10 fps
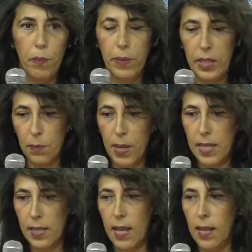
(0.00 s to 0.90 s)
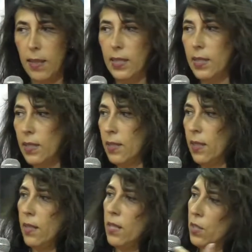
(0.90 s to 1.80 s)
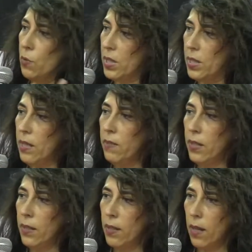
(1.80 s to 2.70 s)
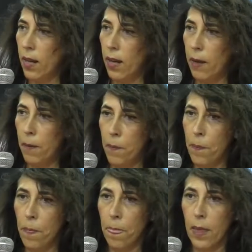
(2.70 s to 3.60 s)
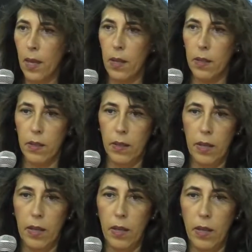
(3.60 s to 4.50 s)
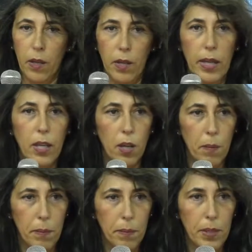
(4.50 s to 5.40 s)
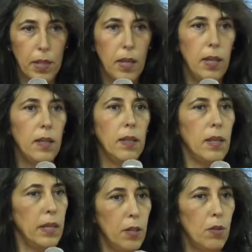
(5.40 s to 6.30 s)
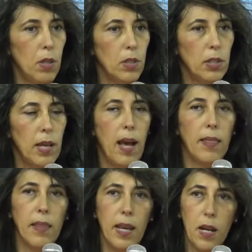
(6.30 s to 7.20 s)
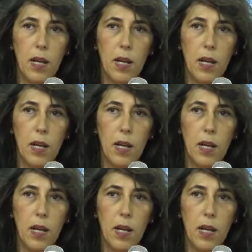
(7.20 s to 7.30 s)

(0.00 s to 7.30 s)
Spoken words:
This means that the citizen is receiving the income in euros, and they